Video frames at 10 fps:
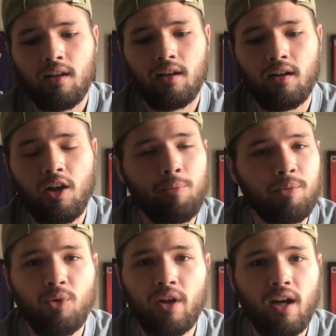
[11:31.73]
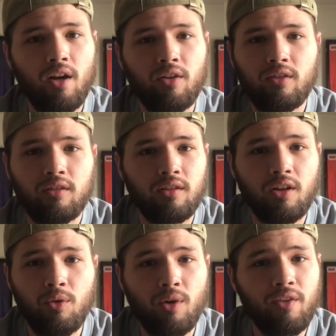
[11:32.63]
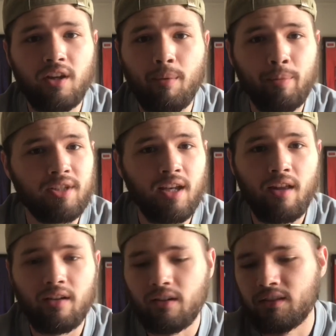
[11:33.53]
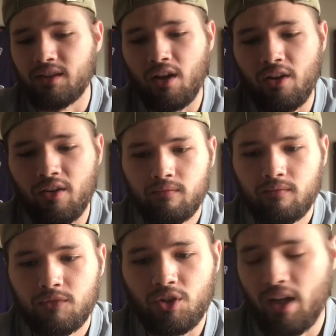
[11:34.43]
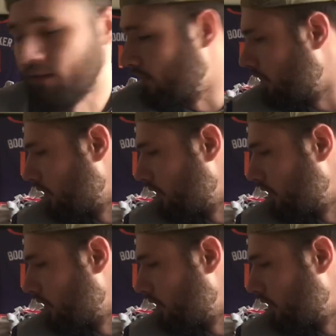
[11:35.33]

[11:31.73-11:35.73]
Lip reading: I help your boy out. You know, we're on the come up together. So yeah.